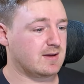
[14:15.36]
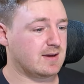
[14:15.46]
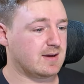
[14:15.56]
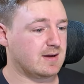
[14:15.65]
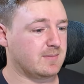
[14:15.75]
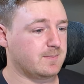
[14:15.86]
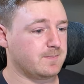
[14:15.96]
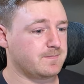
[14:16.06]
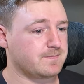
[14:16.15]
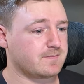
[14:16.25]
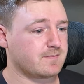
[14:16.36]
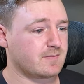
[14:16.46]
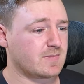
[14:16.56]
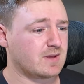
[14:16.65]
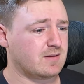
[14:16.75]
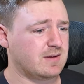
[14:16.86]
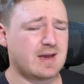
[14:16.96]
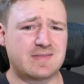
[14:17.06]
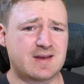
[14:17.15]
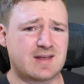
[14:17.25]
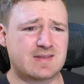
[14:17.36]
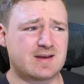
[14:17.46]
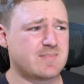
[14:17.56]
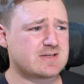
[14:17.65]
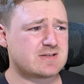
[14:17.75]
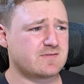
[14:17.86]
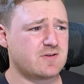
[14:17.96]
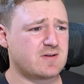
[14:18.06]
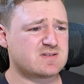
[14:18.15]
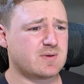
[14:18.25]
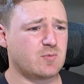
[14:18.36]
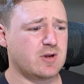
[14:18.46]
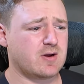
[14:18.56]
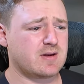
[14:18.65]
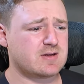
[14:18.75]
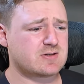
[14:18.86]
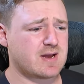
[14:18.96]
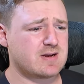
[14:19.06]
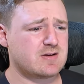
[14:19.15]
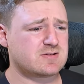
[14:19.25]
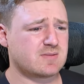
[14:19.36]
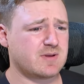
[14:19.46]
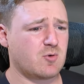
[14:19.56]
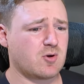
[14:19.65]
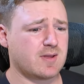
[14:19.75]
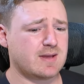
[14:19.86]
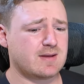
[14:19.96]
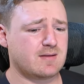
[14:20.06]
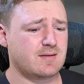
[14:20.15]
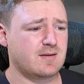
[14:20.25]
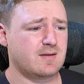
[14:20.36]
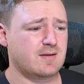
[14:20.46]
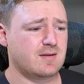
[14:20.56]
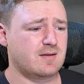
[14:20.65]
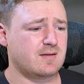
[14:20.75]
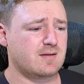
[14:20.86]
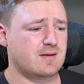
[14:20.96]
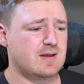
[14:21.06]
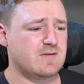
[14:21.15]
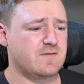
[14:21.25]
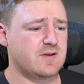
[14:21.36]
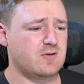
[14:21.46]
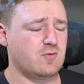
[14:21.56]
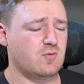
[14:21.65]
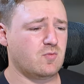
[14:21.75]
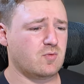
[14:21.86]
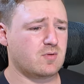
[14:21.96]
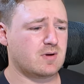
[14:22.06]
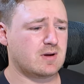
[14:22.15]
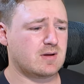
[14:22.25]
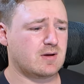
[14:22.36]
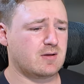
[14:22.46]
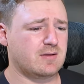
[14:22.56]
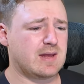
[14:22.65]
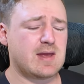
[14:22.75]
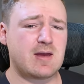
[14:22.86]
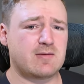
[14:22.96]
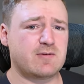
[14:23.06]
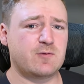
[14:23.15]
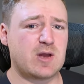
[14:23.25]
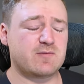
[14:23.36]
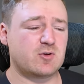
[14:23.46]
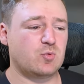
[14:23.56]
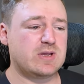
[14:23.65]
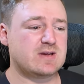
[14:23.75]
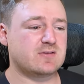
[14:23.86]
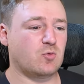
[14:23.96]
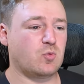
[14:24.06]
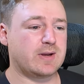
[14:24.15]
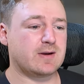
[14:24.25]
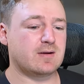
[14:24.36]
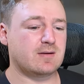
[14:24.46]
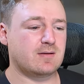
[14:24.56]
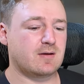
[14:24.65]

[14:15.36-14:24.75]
Yeah, I think I've mentioned it a few times, but we are going to try to do something where like if you every week the winner